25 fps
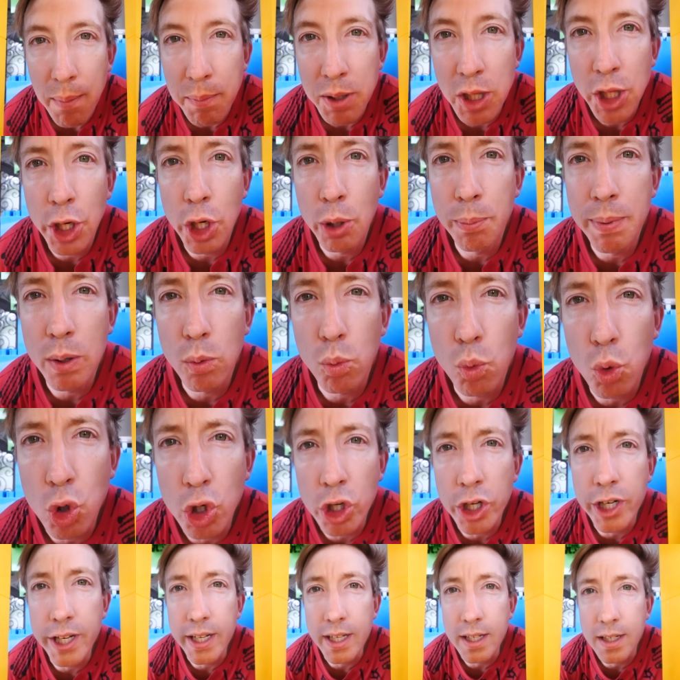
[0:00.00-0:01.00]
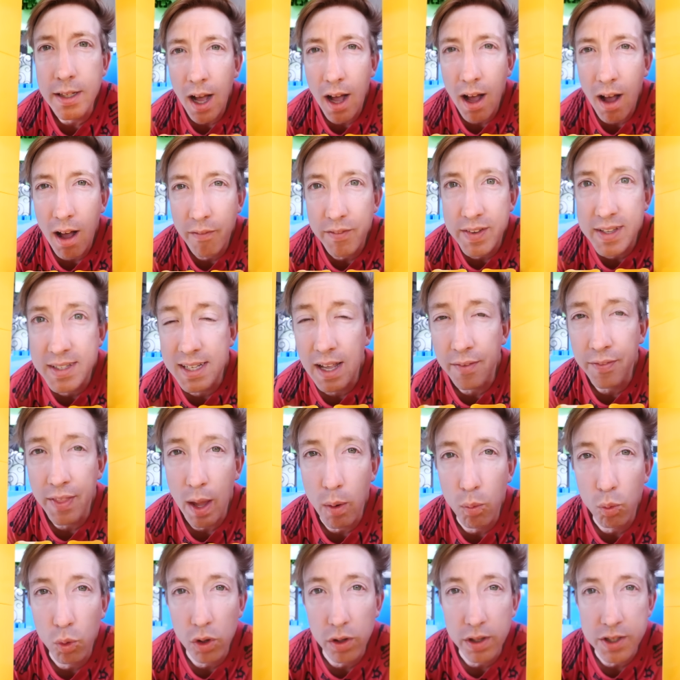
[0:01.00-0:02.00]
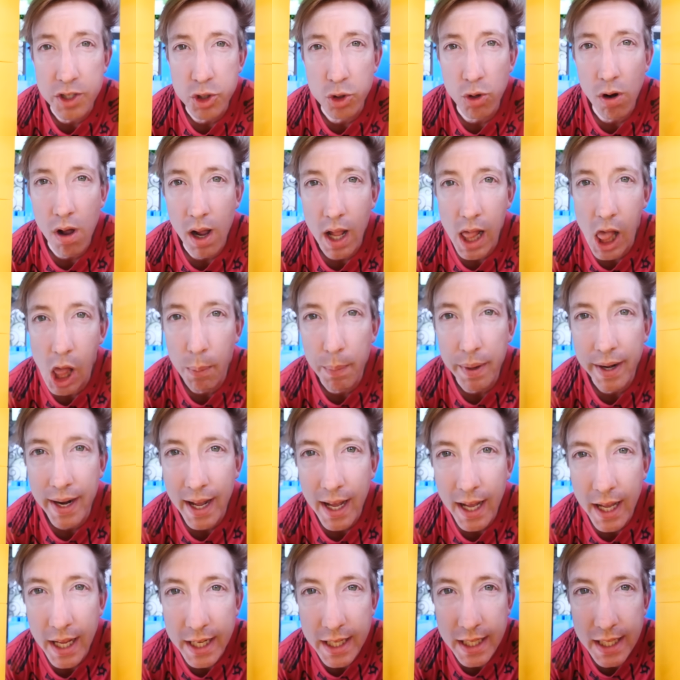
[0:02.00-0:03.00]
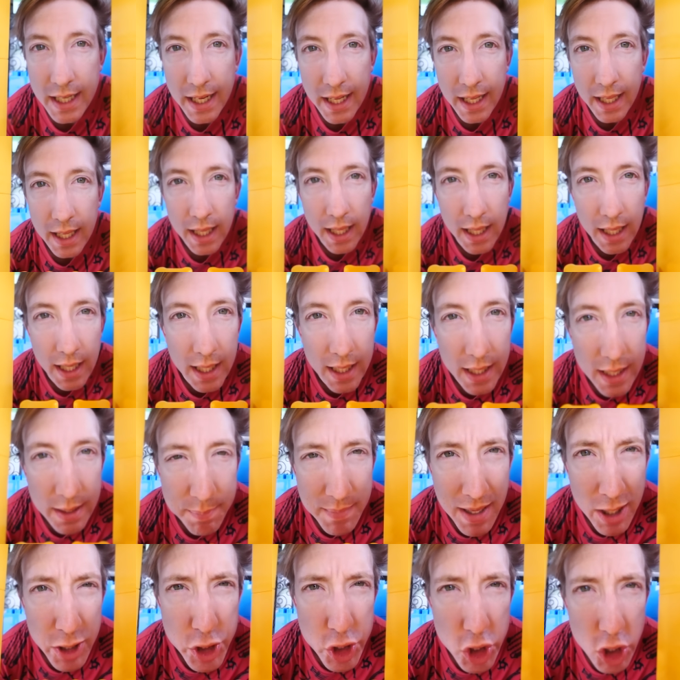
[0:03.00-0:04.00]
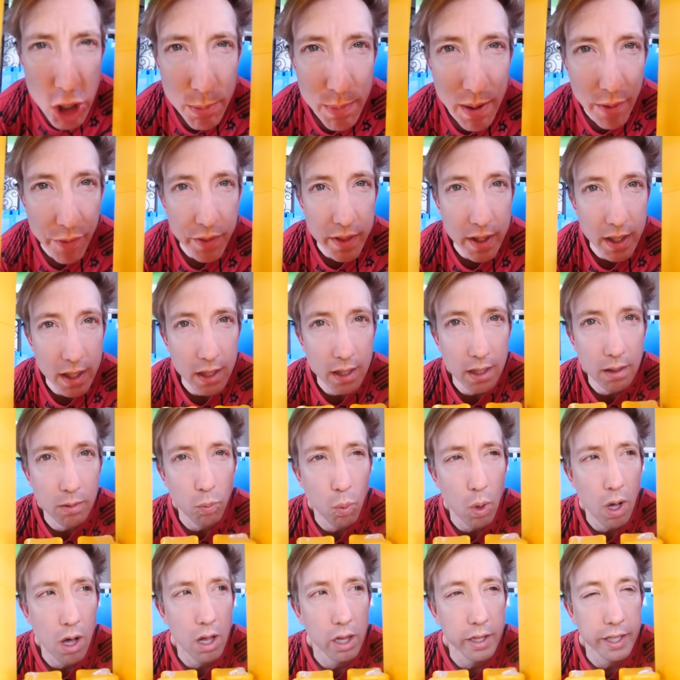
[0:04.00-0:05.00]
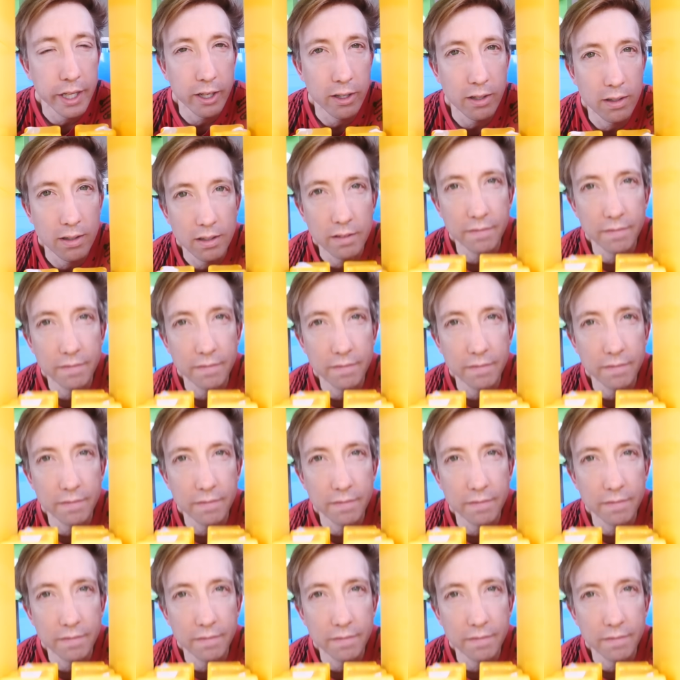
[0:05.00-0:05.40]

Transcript: I'm a little bit worried. Uh, V's got that really strong helmet on, and I'm not sure about the wall here,